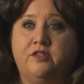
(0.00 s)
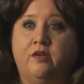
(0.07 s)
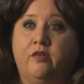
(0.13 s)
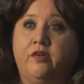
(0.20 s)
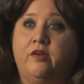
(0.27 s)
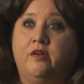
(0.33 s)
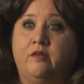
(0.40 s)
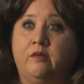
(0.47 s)

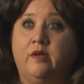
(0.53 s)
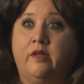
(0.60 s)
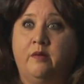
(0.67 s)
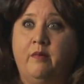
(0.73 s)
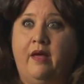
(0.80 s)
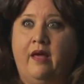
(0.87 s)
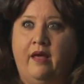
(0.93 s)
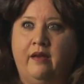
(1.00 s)
shoulder hurt
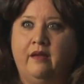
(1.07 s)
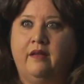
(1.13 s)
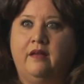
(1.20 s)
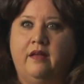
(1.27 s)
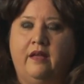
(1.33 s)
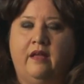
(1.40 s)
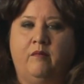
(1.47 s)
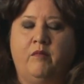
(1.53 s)
really bad,
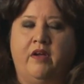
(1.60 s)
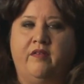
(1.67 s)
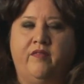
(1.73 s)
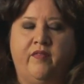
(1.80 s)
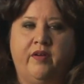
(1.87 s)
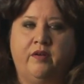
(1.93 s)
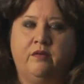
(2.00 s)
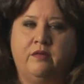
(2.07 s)
and my
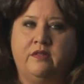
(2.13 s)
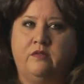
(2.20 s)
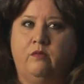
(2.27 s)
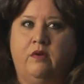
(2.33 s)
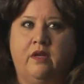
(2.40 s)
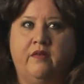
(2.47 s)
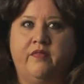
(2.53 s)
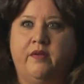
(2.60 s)
fear
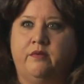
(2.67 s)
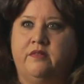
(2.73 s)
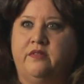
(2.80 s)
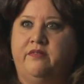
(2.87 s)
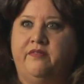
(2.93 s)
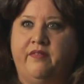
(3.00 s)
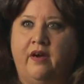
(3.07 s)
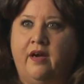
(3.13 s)
was, what if there
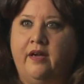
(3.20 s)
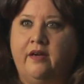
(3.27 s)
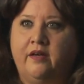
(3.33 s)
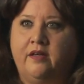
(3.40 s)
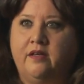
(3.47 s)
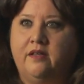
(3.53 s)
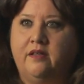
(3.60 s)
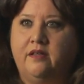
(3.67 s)
was a fire?